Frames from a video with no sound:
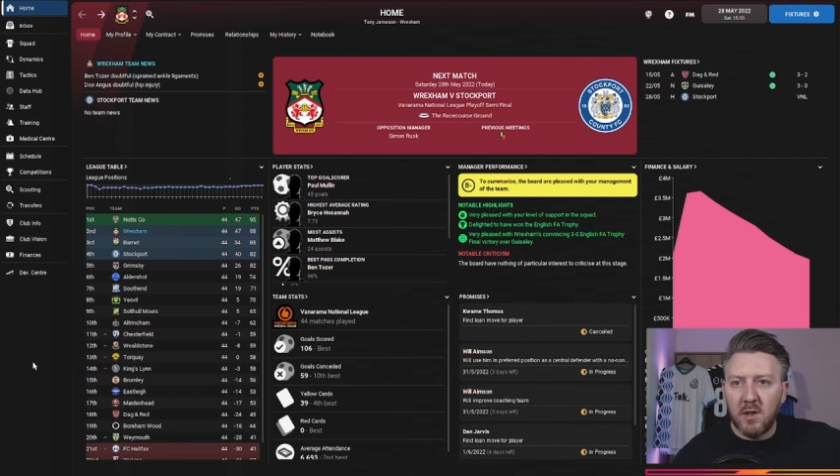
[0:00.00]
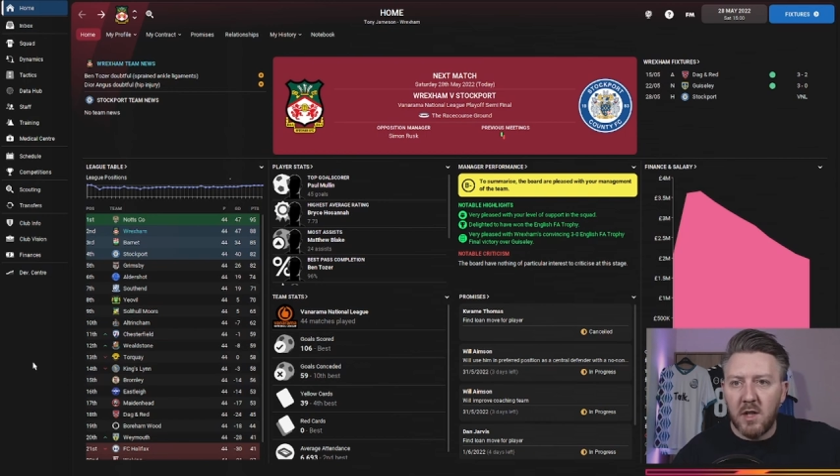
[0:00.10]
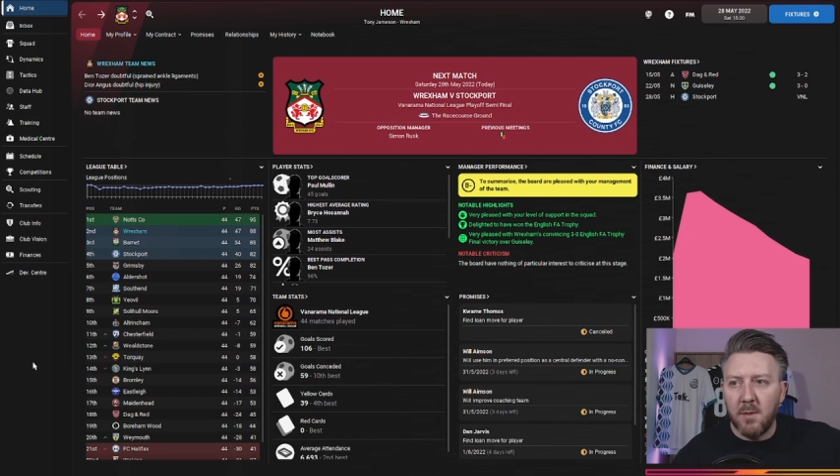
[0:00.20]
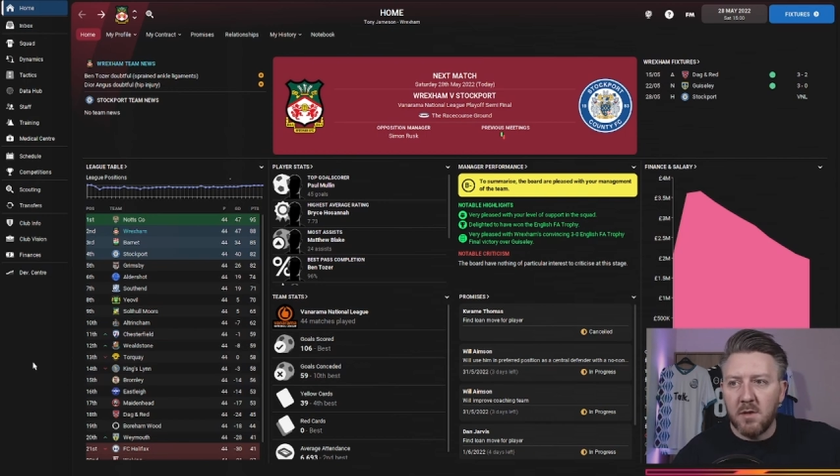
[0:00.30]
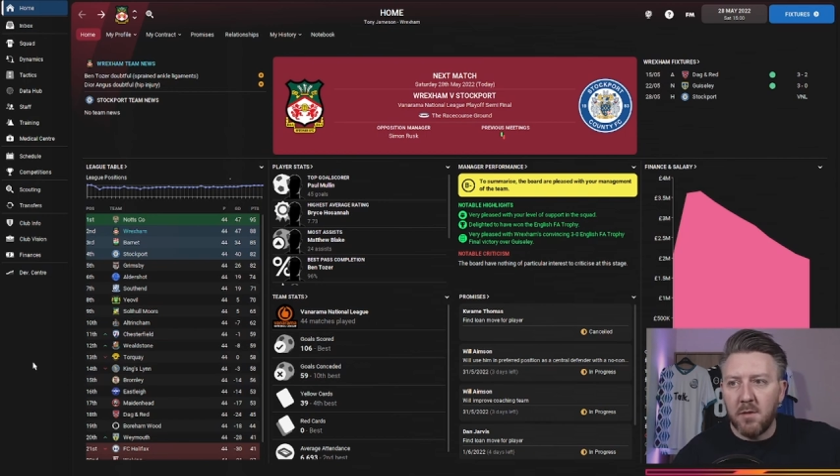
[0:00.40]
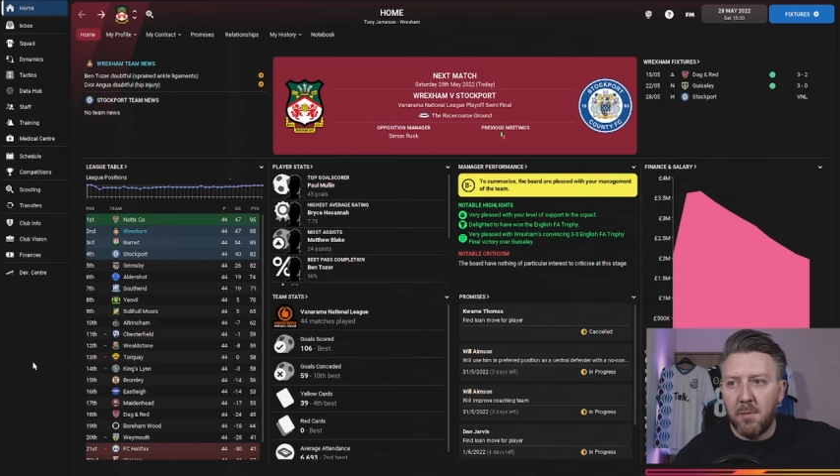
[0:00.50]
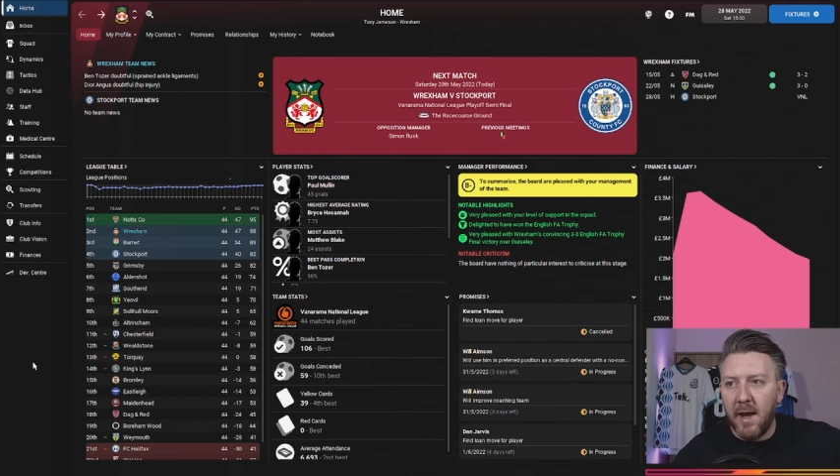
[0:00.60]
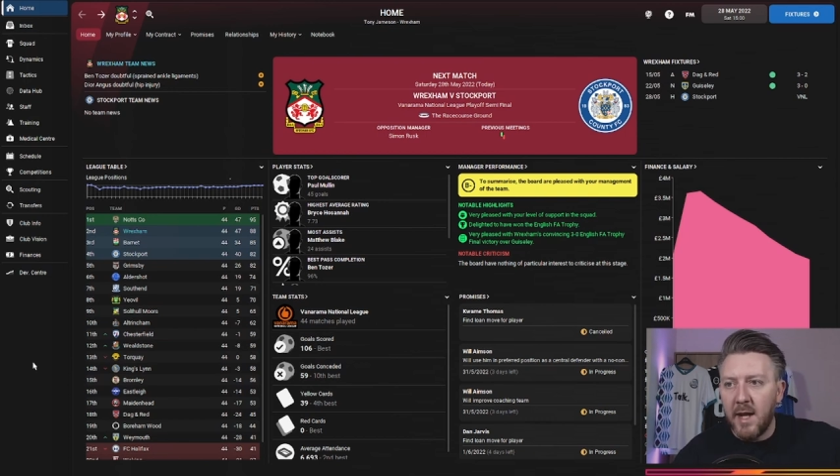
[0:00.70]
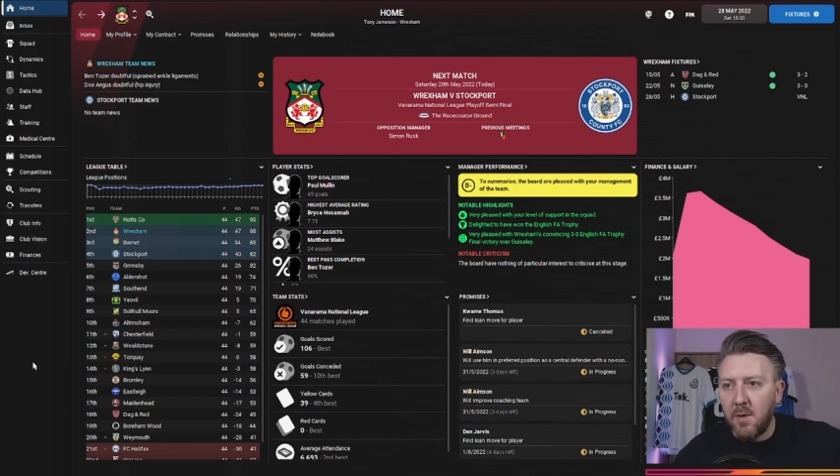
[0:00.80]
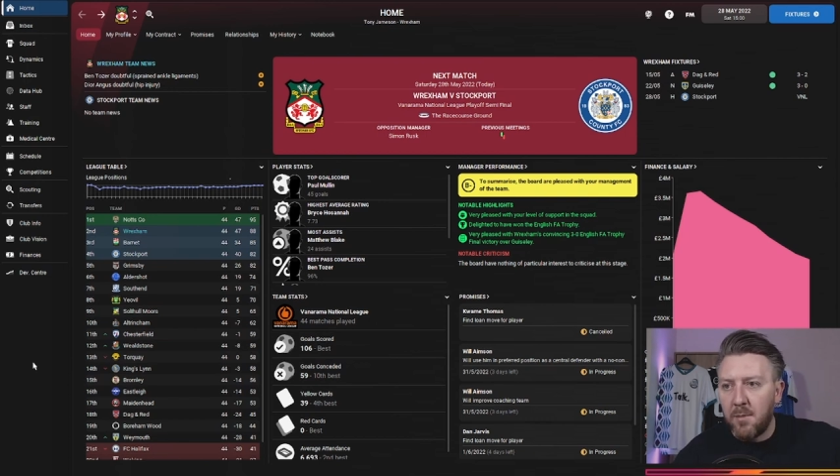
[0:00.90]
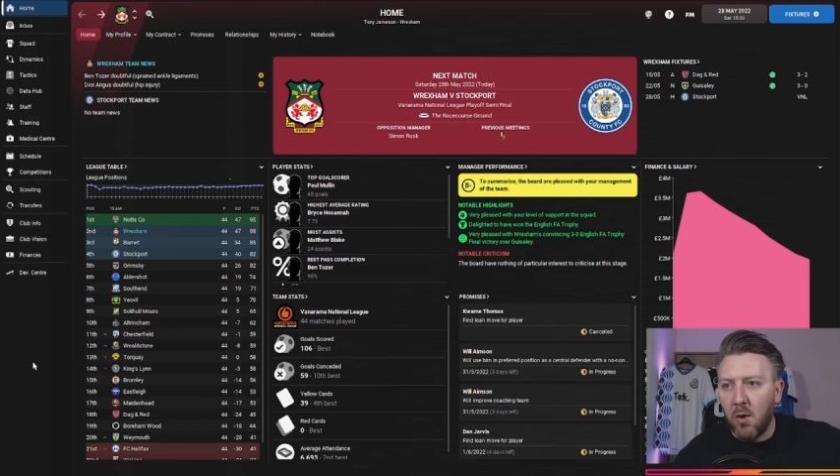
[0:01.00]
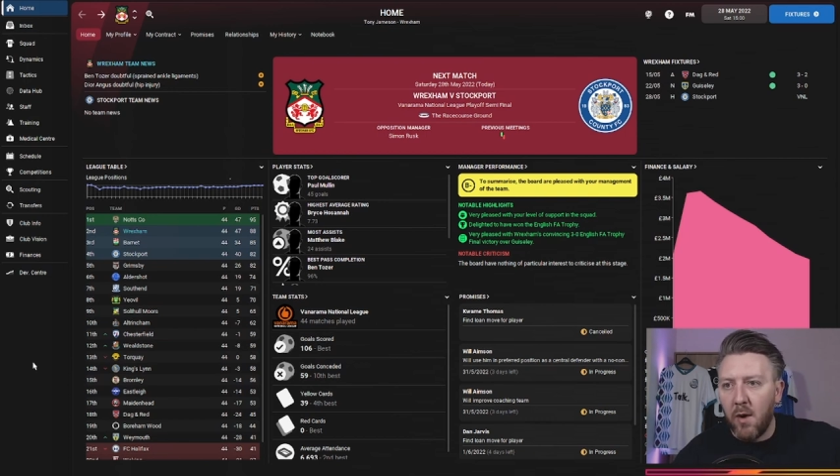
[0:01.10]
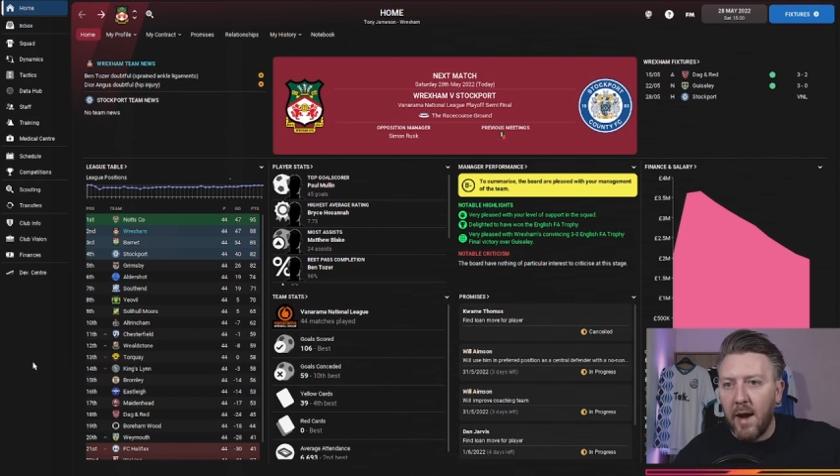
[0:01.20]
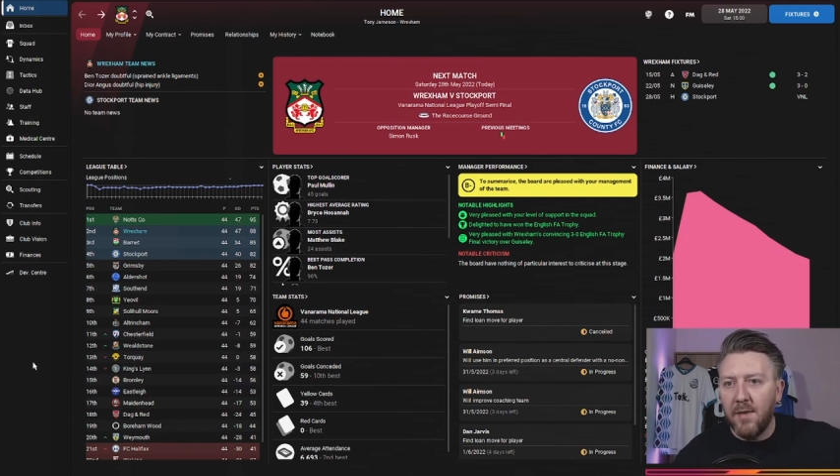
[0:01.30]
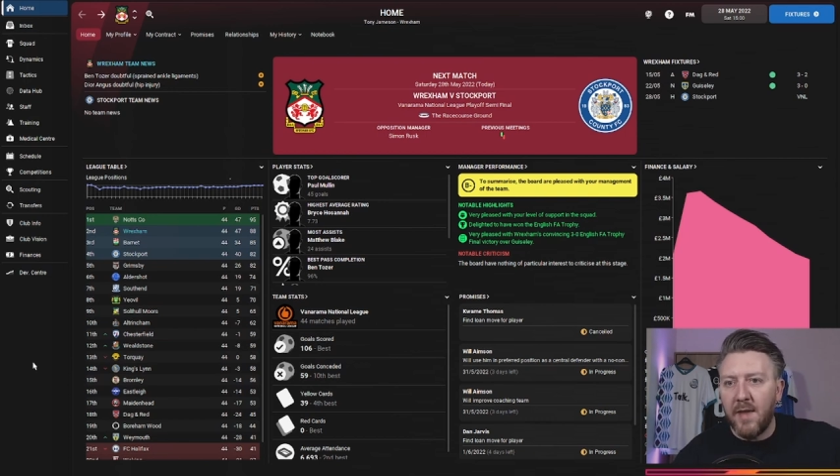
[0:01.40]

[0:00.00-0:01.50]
in terms of players we brought in,